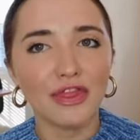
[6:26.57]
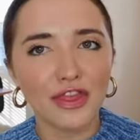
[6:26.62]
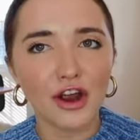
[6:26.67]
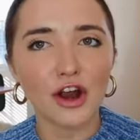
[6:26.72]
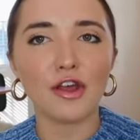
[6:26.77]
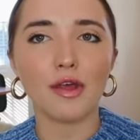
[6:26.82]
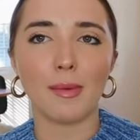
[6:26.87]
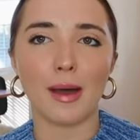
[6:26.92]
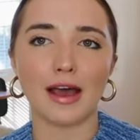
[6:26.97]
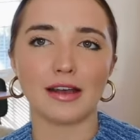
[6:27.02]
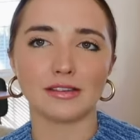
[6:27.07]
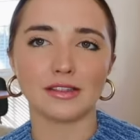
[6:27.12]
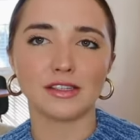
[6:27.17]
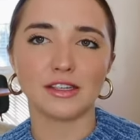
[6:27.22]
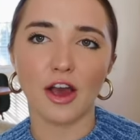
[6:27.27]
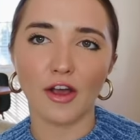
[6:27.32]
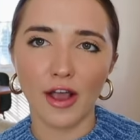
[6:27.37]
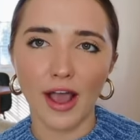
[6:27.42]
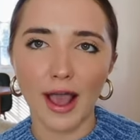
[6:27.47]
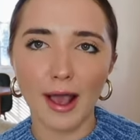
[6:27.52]
They're the
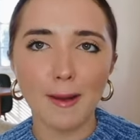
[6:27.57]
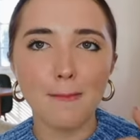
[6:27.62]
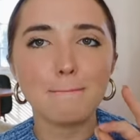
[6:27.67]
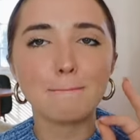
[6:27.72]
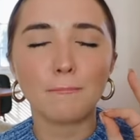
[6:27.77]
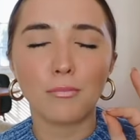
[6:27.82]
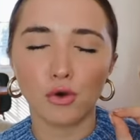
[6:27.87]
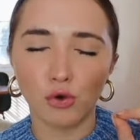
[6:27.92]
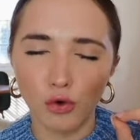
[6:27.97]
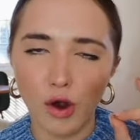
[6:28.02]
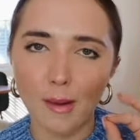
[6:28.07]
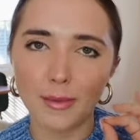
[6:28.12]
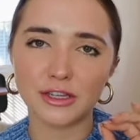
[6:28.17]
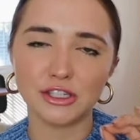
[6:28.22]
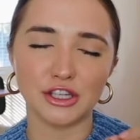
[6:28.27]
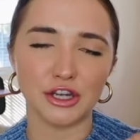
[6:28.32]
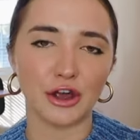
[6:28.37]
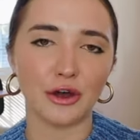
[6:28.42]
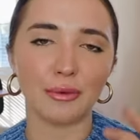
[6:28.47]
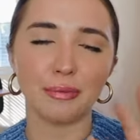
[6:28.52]
best, okay?
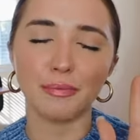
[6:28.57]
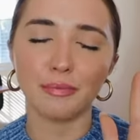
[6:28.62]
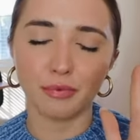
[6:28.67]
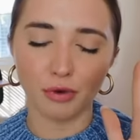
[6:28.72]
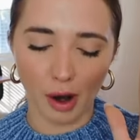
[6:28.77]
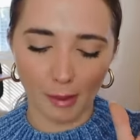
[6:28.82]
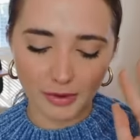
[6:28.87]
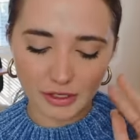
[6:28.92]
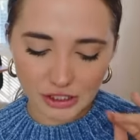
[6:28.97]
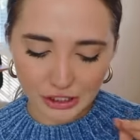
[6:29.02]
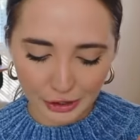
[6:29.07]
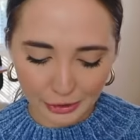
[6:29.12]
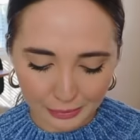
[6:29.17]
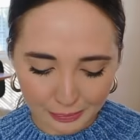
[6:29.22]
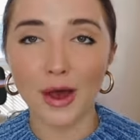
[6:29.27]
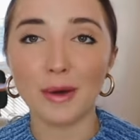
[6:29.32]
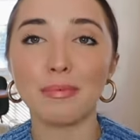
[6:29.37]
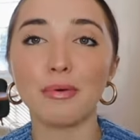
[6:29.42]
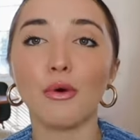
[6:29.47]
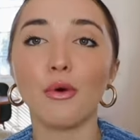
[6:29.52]
Promise you, promise you.
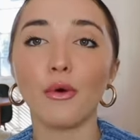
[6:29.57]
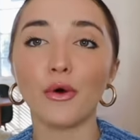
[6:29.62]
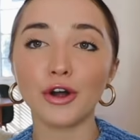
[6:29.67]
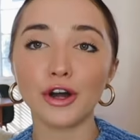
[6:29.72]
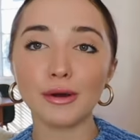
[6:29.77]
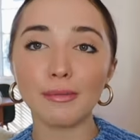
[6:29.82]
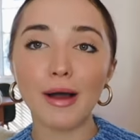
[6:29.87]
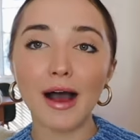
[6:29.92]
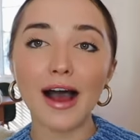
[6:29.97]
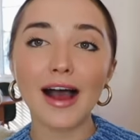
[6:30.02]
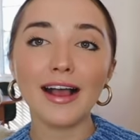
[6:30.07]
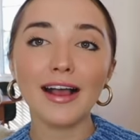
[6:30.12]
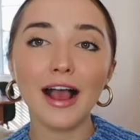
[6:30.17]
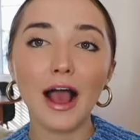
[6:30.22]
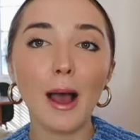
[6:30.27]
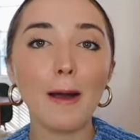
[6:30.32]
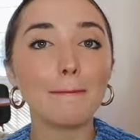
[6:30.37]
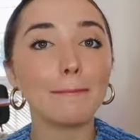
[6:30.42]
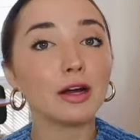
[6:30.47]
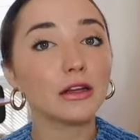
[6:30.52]
A Porter
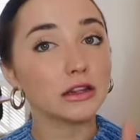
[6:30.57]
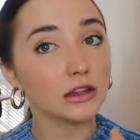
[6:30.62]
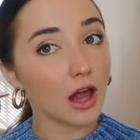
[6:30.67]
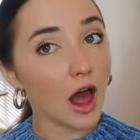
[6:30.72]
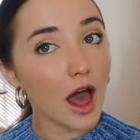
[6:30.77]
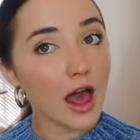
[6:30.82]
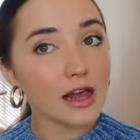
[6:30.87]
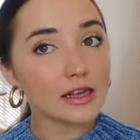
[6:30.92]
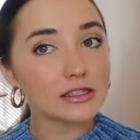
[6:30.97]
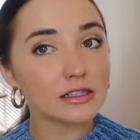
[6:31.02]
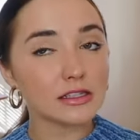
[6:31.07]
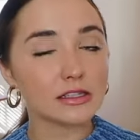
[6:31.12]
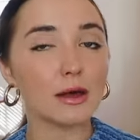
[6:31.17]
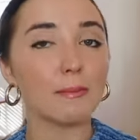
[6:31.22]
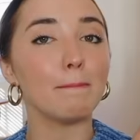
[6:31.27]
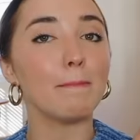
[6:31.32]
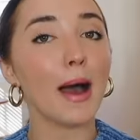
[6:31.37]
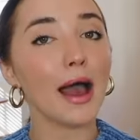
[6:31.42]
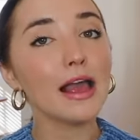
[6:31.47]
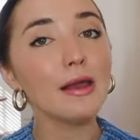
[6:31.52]
mug plus
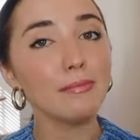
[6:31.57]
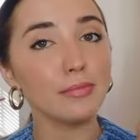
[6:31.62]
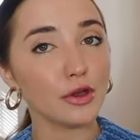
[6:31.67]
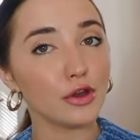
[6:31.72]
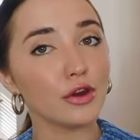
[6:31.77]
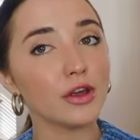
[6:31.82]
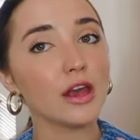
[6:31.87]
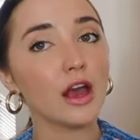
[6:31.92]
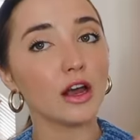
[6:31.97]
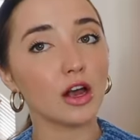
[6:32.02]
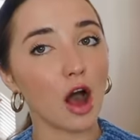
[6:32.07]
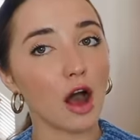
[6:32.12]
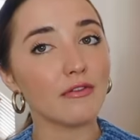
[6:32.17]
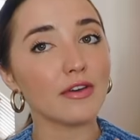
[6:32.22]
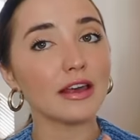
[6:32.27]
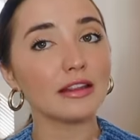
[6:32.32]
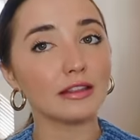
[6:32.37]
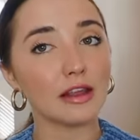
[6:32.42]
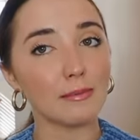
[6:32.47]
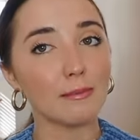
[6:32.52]
the Bite Beauty
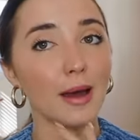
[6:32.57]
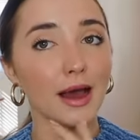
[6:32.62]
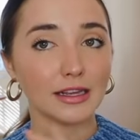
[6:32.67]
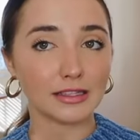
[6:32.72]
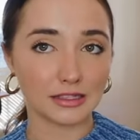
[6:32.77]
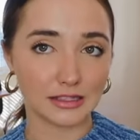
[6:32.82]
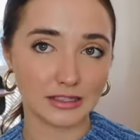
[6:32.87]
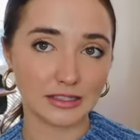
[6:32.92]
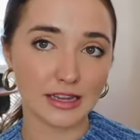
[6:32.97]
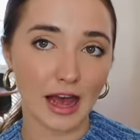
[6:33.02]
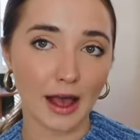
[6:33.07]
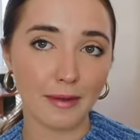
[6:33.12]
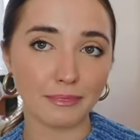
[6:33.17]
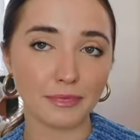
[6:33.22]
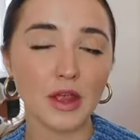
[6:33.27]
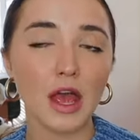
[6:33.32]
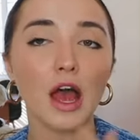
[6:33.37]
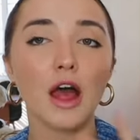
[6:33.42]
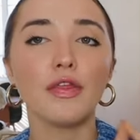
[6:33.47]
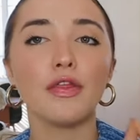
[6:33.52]
Agave Lip Mask Set
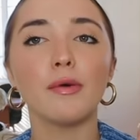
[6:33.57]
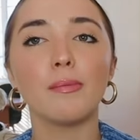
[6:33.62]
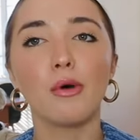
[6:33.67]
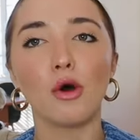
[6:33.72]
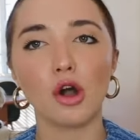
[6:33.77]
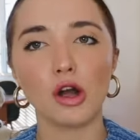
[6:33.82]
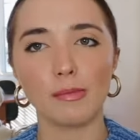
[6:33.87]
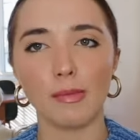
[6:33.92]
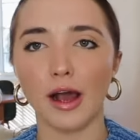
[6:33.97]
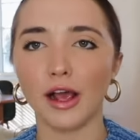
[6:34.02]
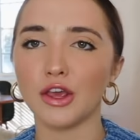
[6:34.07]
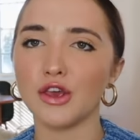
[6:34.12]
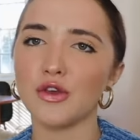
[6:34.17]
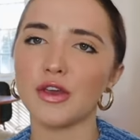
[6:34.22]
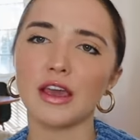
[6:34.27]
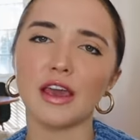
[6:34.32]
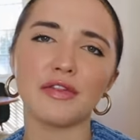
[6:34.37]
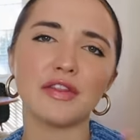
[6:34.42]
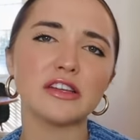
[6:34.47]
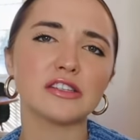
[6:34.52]
the Porter mug. You
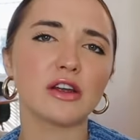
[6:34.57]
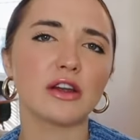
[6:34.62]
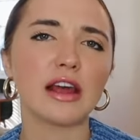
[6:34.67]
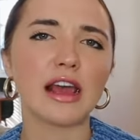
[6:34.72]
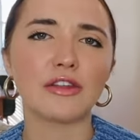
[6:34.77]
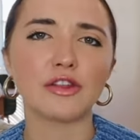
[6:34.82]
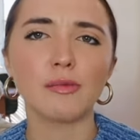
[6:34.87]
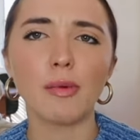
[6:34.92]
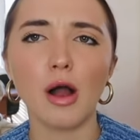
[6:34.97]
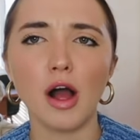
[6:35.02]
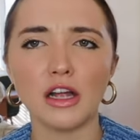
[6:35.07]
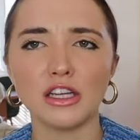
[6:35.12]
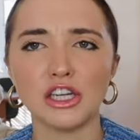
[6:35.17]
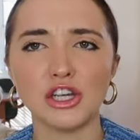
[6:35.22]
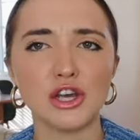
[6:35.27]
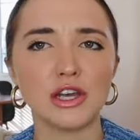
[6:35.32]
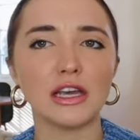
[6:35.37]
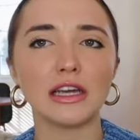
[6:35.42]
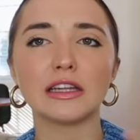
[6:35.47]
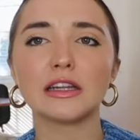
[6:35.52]
can get these on
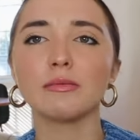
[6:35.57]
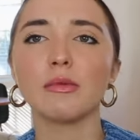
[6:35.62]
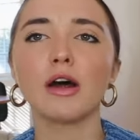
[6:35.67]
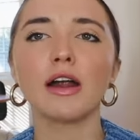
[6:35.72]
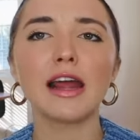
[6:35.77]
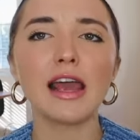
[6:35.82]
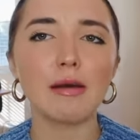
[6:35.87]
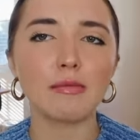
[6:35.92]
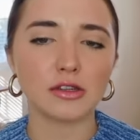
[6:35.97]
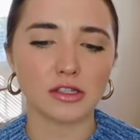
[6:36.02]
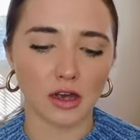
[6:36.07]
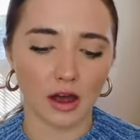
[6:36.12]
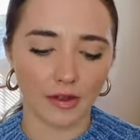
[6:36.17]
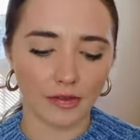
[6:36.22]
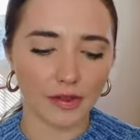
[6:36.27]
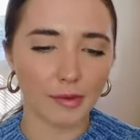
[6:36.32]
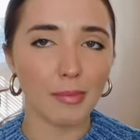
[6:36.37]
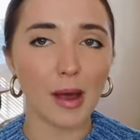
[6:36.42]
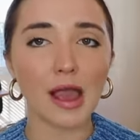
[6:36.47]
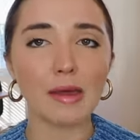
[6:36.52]
Anthropologie. You can get them on
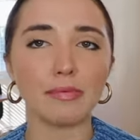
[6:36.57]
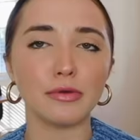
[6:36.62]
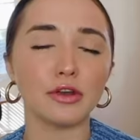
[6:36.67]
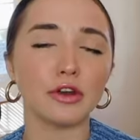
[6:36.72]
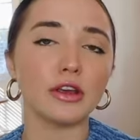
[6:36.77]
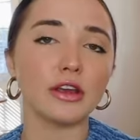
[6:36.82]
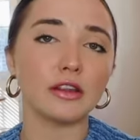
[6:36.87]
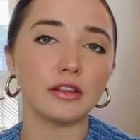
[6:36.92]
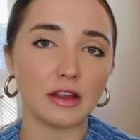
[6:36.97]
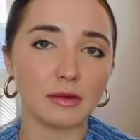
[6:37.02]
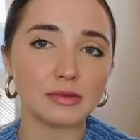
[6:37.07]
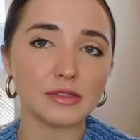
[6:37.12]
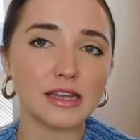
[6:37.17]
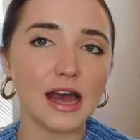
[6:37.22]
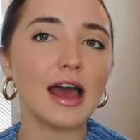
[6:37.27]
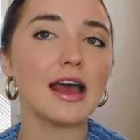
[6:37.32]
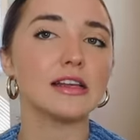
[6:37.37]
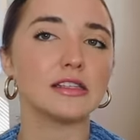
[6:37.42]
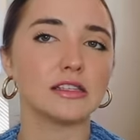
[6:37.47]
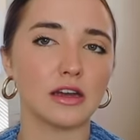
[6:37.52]
Amazon. The Bite Beauty lip
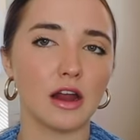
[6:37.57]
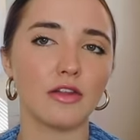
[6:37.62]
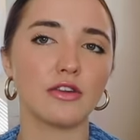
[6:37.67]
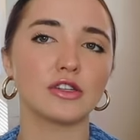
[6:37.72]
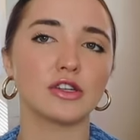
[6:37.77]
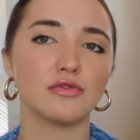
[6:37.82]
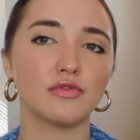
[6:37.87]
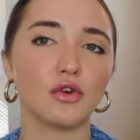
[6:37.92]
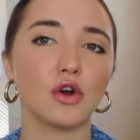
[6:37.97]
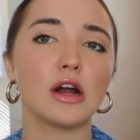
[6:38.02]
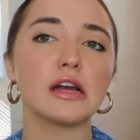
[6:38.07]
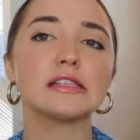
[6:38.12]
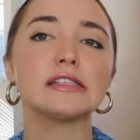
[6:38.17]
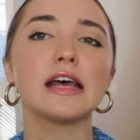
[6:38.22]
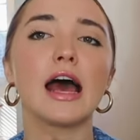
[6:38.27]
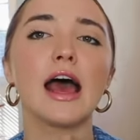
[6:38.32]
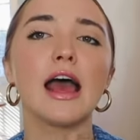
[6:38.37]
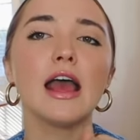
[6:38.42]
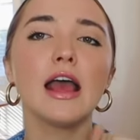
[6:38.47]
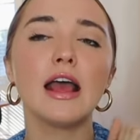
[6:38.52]
set is another Sephora
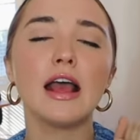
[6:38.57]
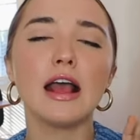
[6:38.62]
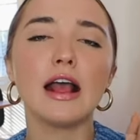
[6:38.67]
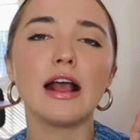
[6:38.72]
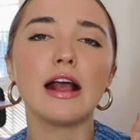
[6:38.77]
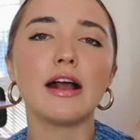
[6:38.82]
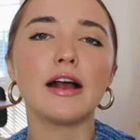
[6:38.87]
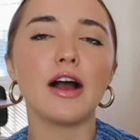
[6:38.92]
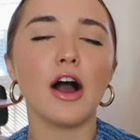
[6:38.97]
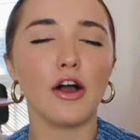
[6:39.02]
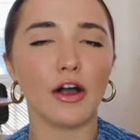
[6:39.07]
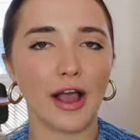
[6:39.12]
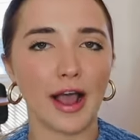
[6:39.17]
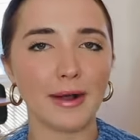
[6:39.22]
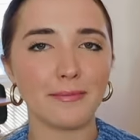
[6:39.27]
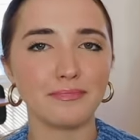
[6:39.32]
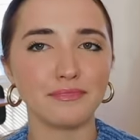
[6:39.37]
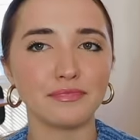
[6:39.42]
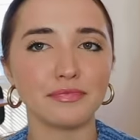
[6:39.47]
set. Okay,